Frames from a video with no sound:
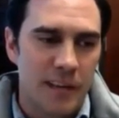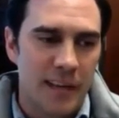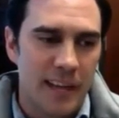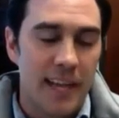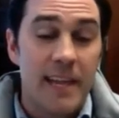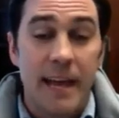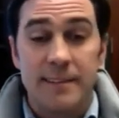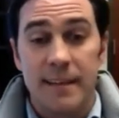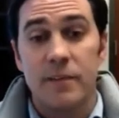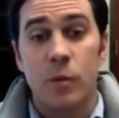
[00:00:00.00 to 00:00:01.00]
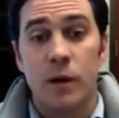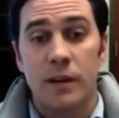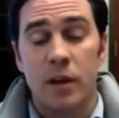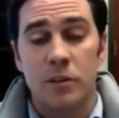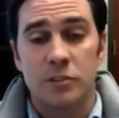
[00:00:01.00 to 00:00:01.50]
And I tell you
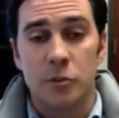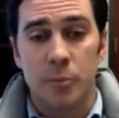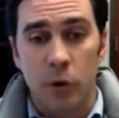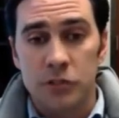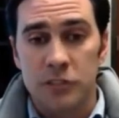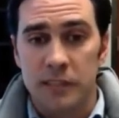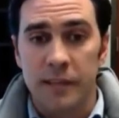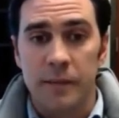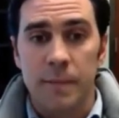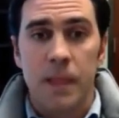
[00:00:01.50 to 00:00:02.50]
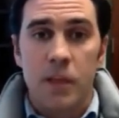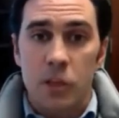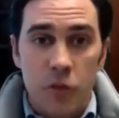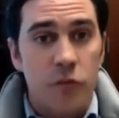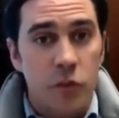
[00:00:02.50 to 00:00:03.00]
what, also personally,
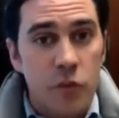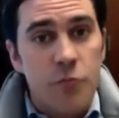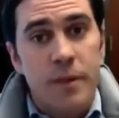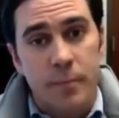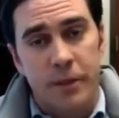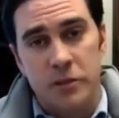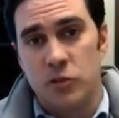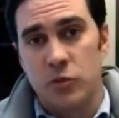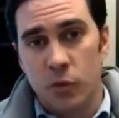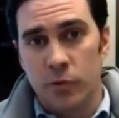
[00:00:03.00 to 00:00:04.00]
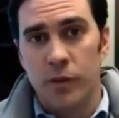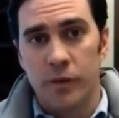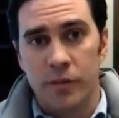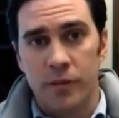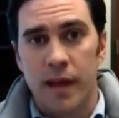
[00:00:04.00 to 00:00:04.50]
you've been a pleasure to work with.